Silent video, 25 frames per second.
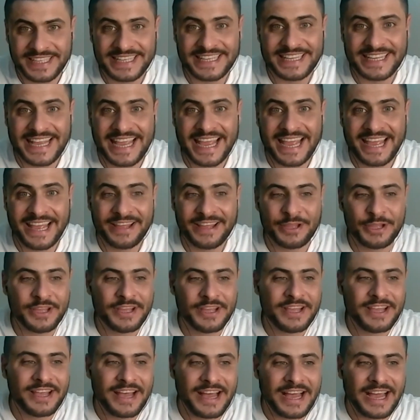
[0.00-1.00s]

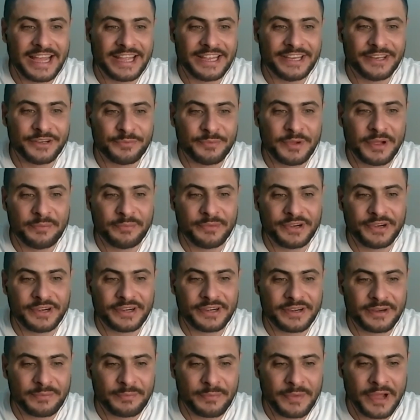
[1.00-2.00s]
Yeah. I
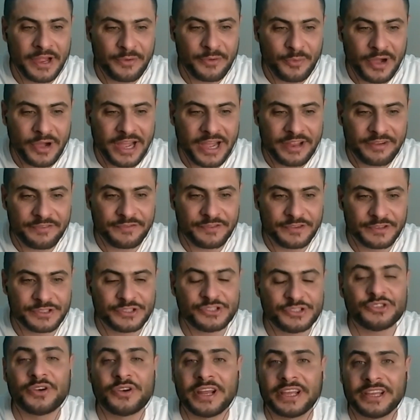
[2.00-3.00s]
remember my wife
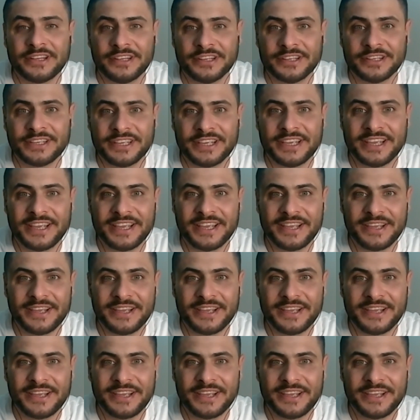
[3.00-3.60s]
struggling